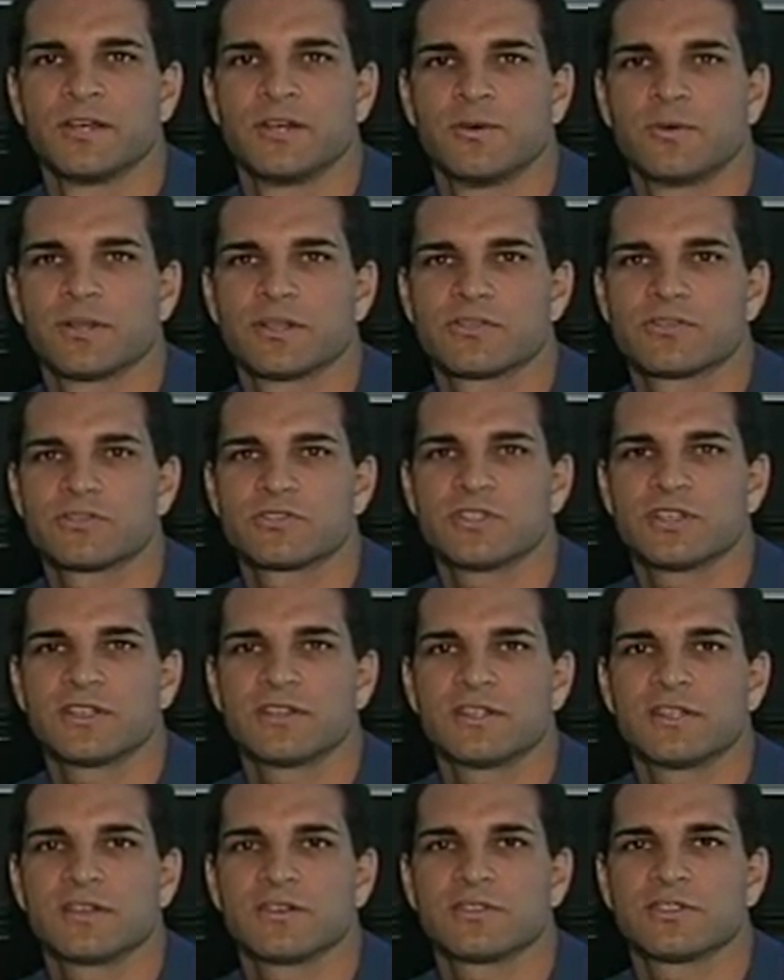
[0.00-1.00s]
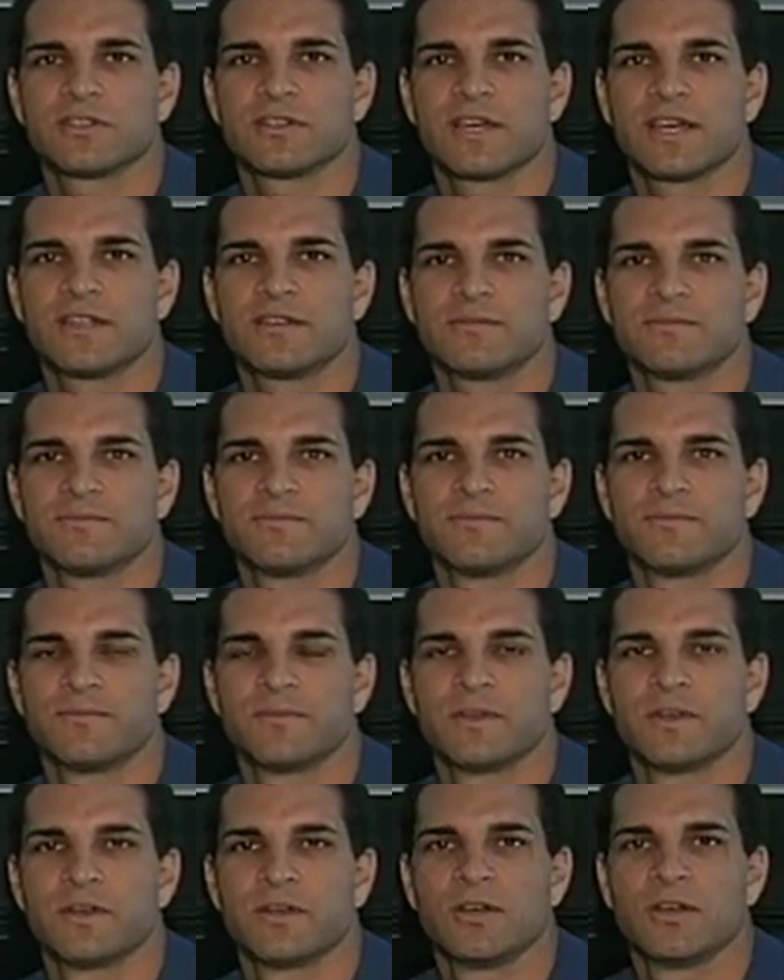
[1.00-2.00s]
Well, as you're sitting there tonight,
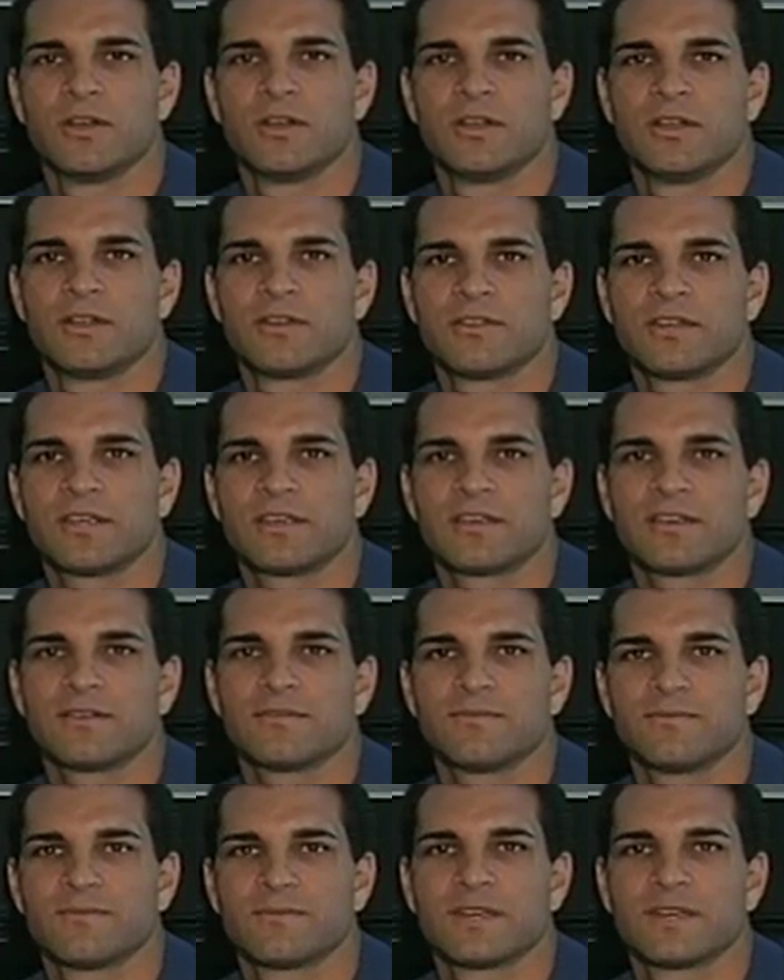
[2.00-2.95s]
thinking,